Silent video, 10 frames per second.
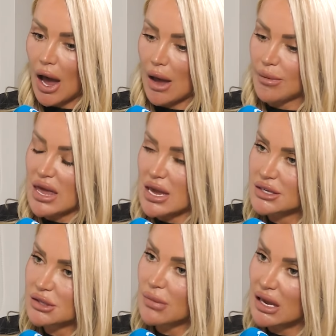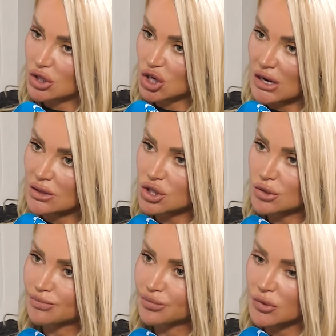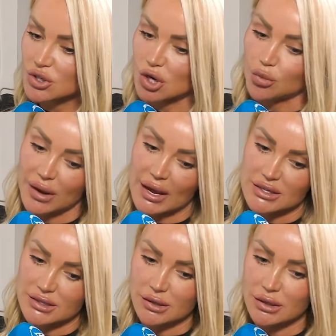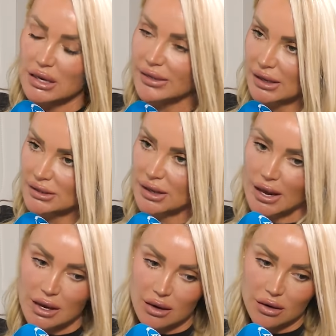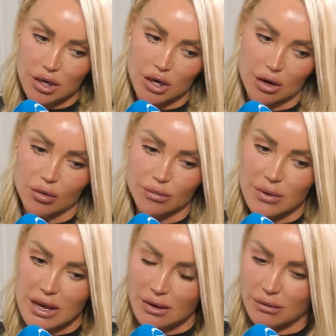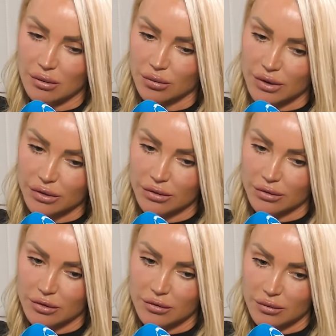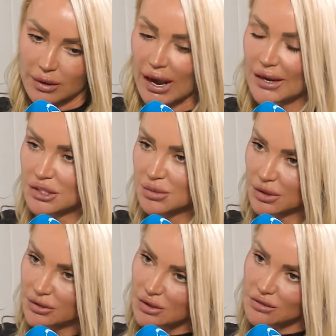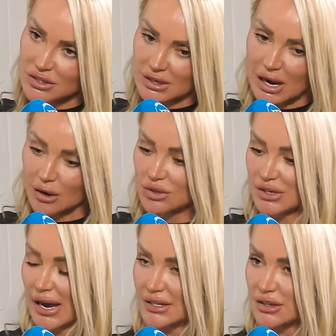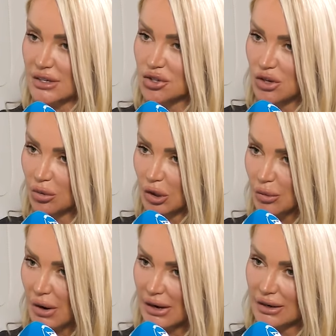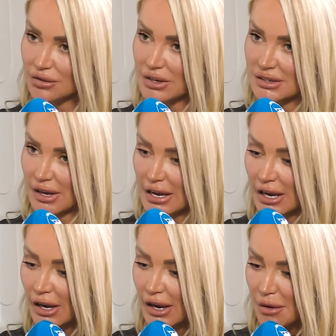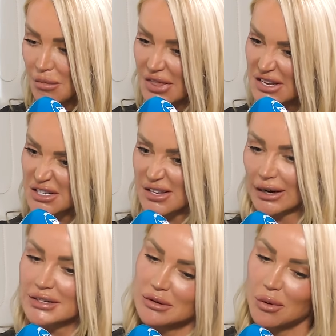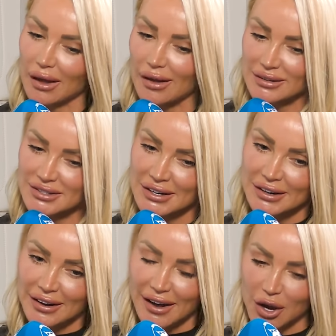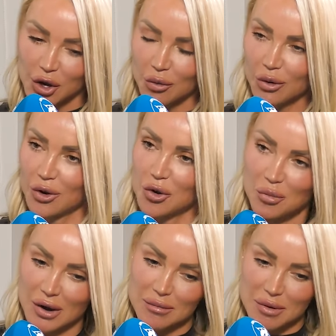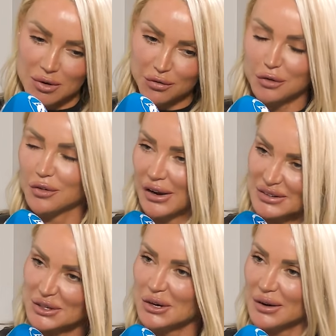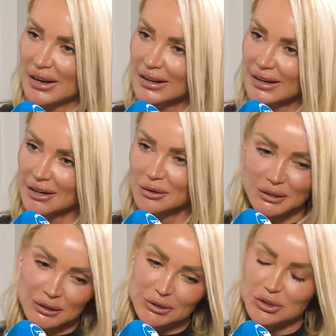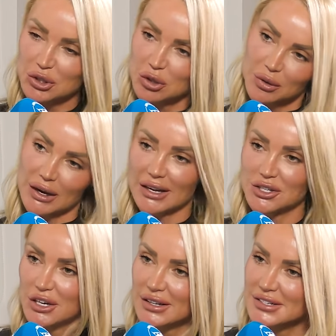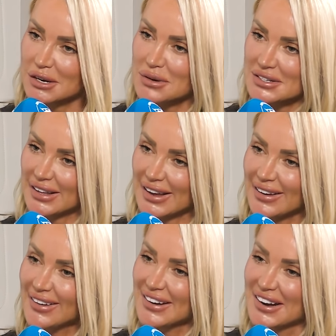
I'm here to make a change. So, personally, that's like, you know, me with the cats because obviously outside of this strip club where I live, this like I'm in this sexy world. I go home and I'm in my fluffy house coat, like you know, scoop and cat shit. So it's like